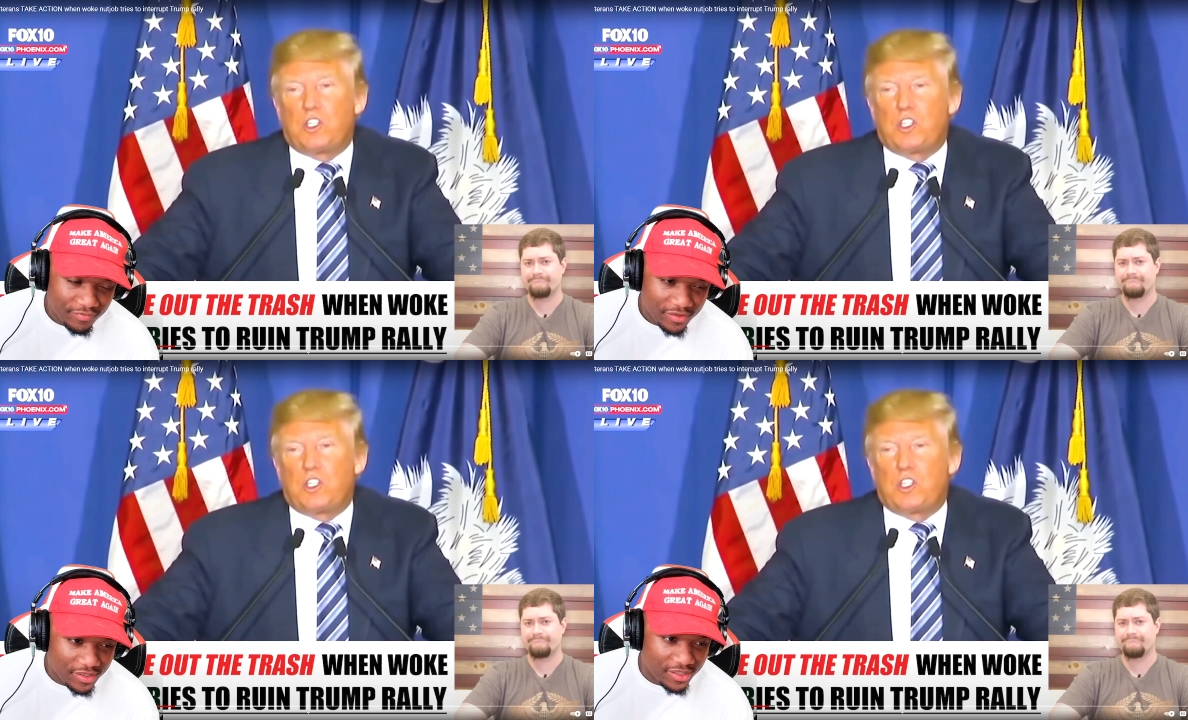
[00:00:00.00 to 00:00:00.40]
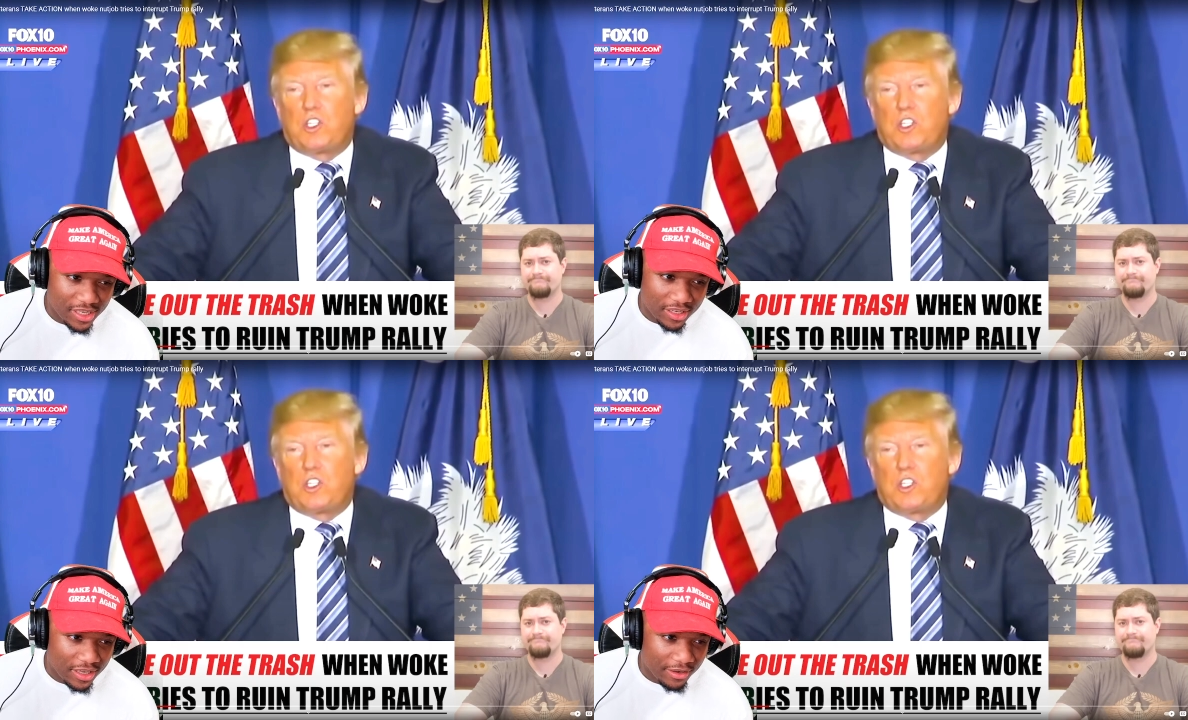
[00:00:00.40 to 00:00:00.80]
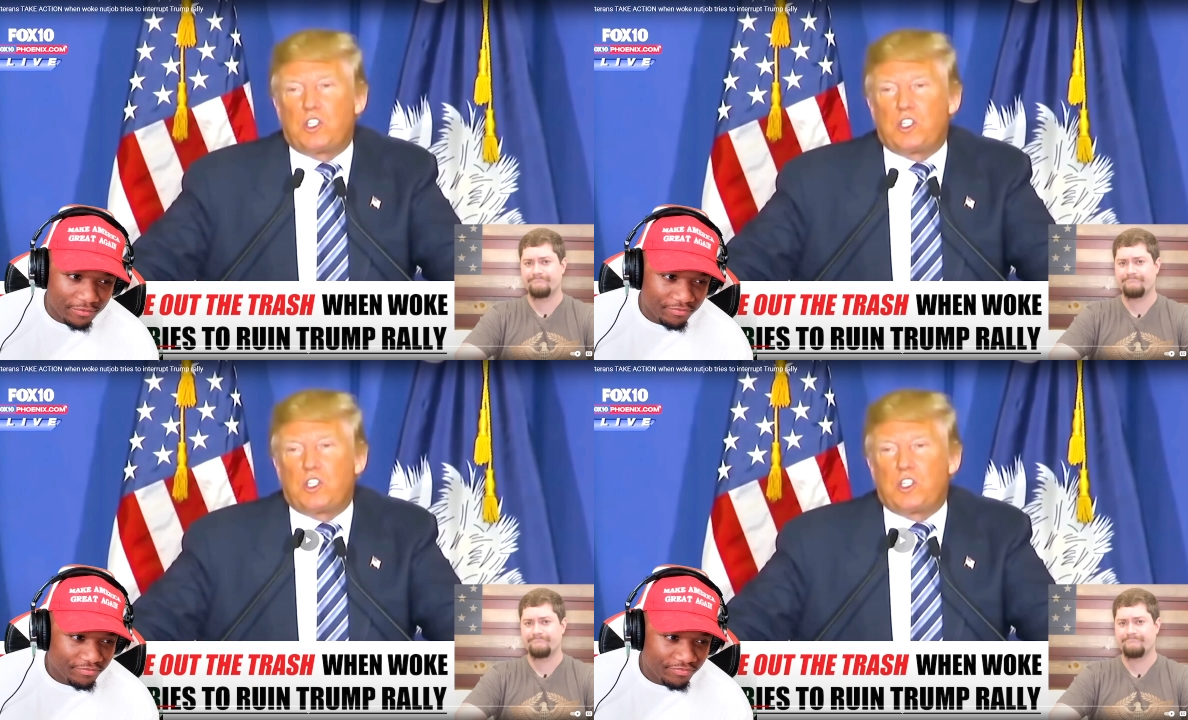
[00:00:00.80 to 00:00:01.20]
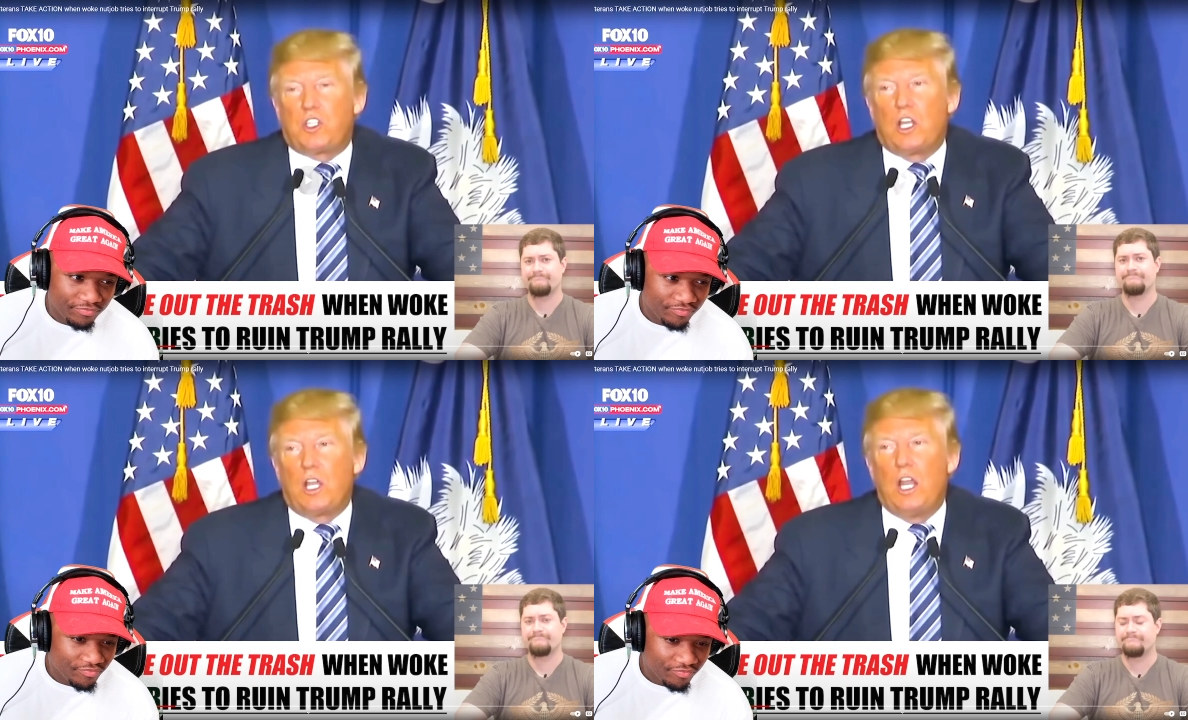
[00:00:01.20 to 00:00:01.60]
Speaker 1: It's sickening.
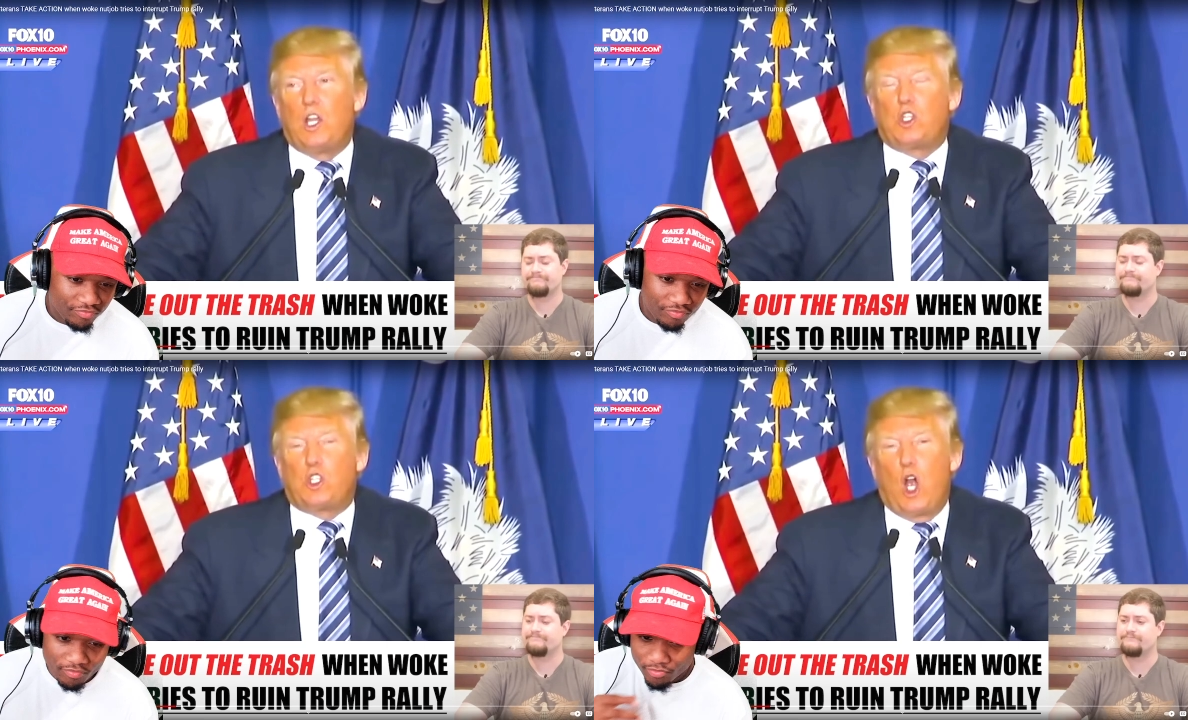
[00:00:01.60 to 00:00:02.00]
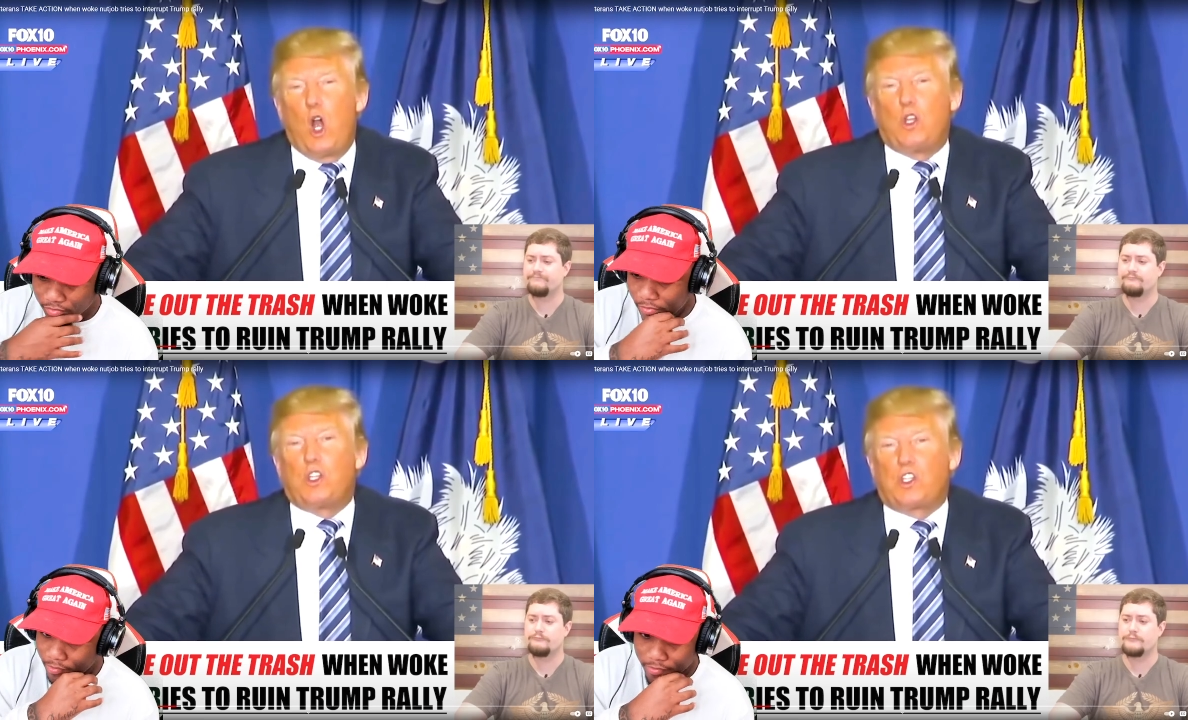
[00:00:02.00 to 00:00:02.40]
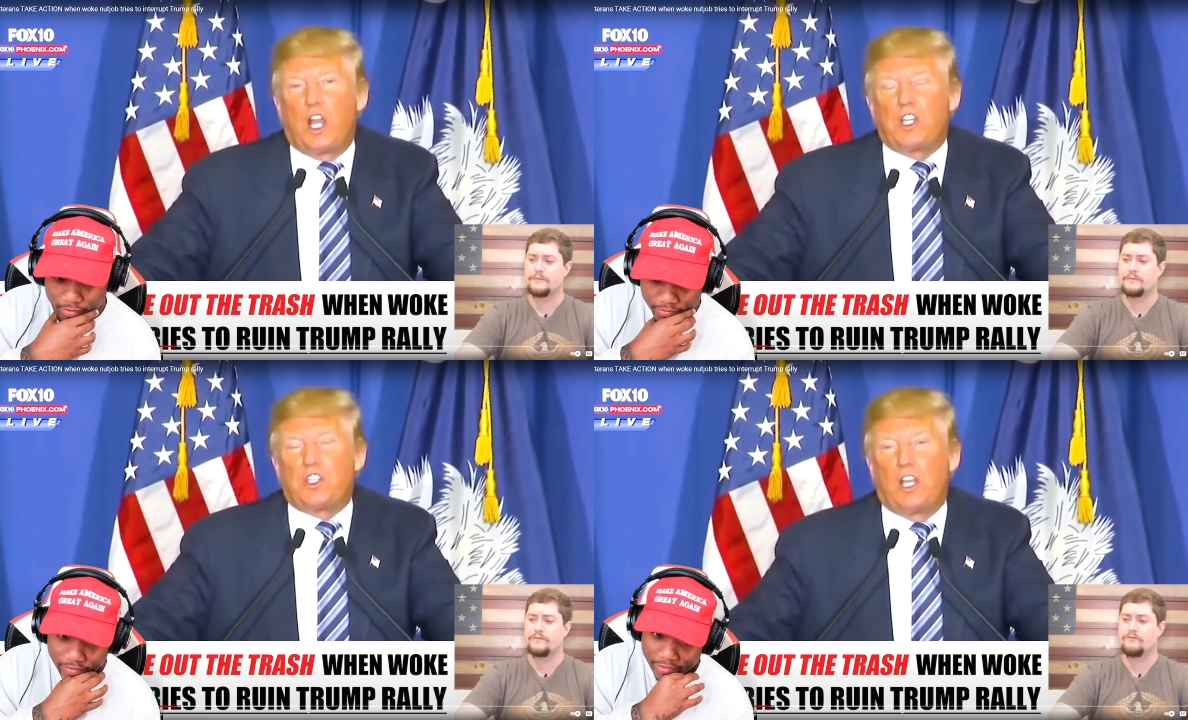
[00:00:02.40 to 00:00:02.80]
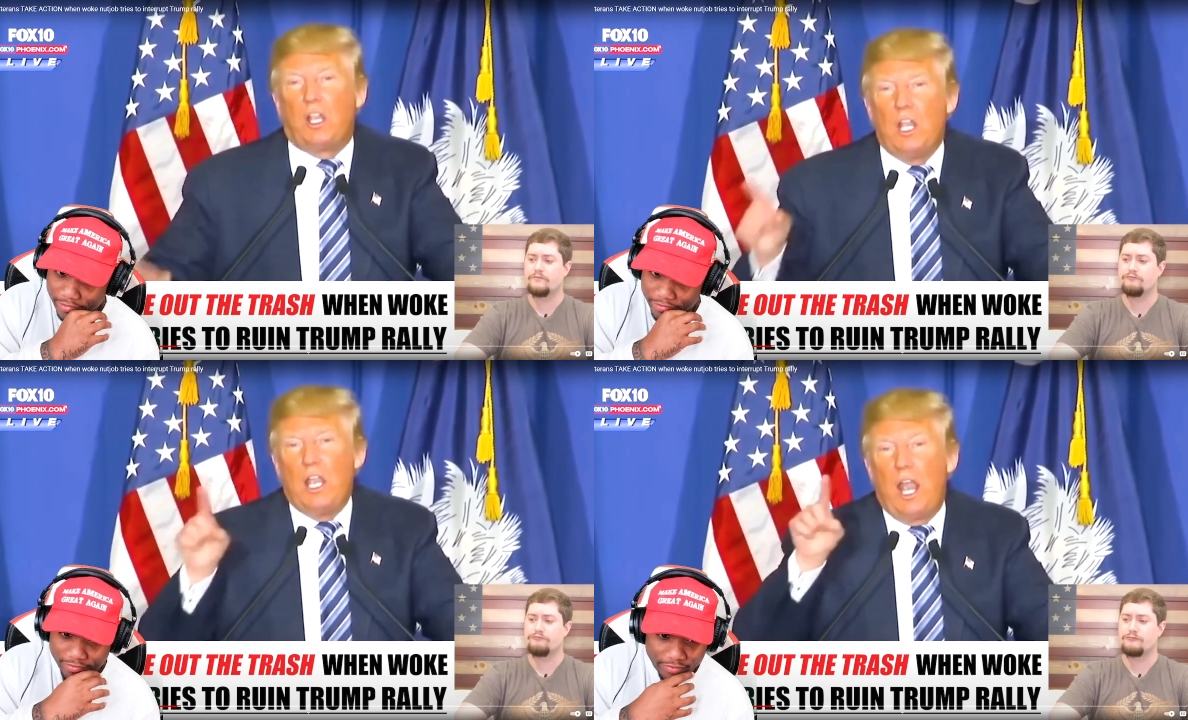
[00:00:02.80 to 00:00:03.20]
Speaker 2: It is so
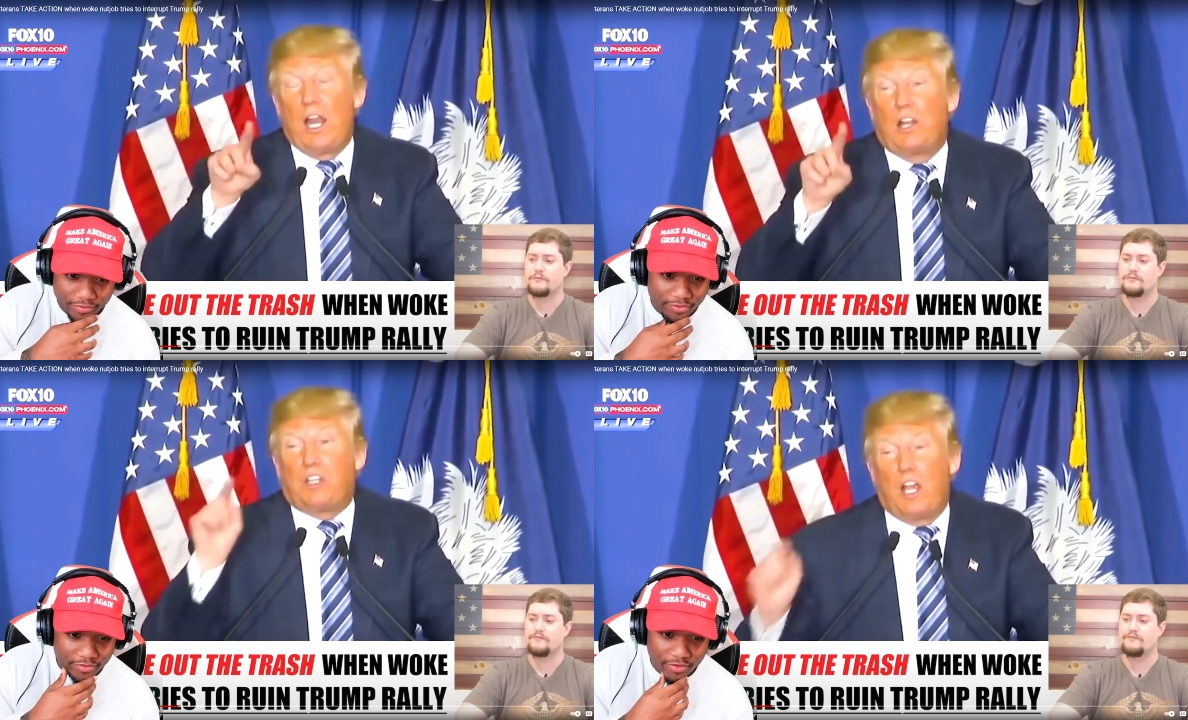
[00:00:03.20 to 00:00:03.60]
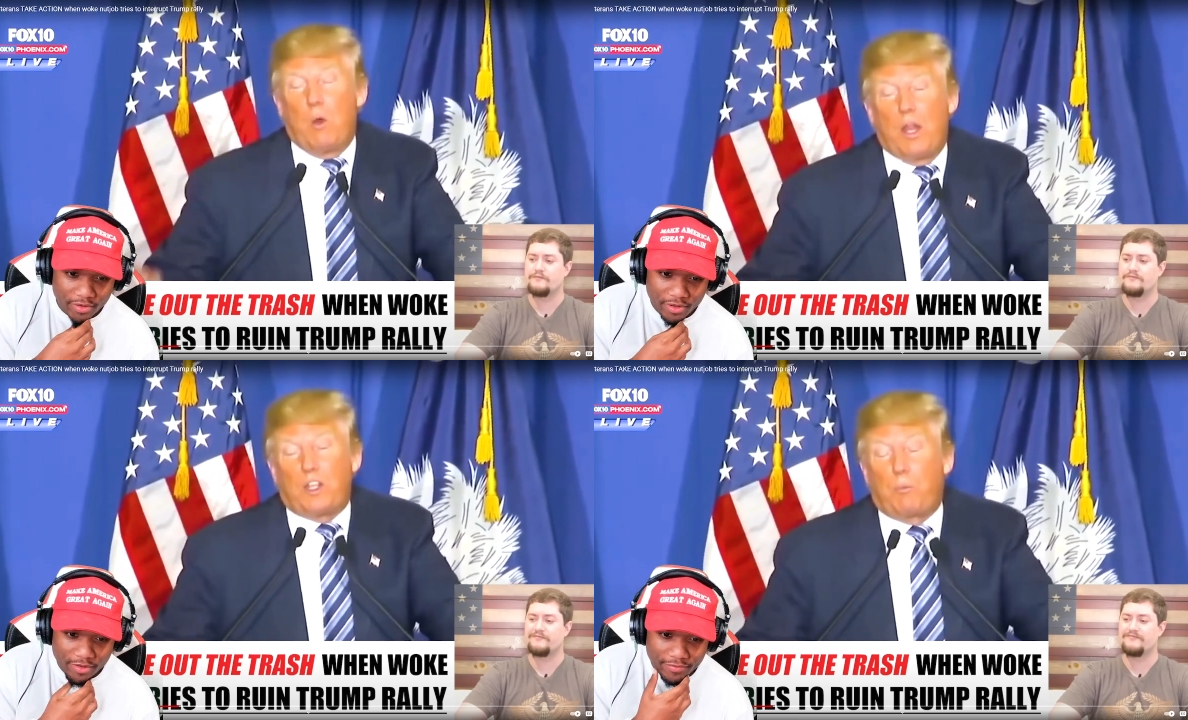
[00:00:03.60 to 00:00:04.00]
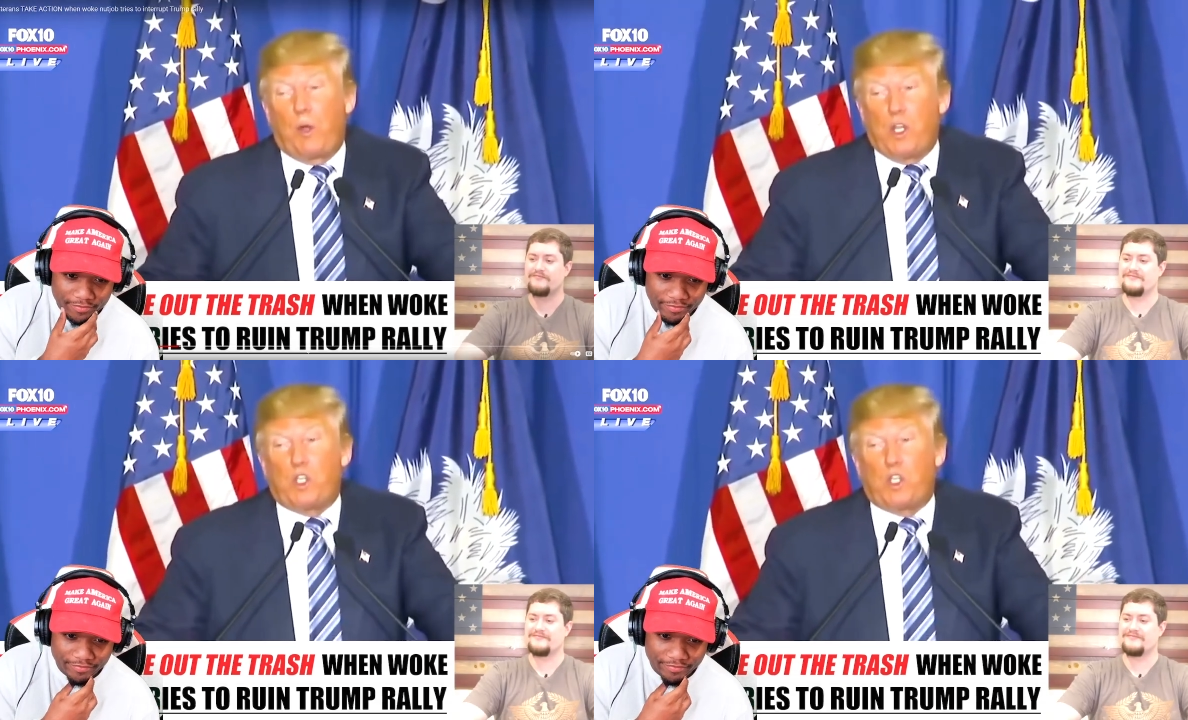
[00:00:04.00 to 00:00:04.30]
disgusting. And I'll tell you what, the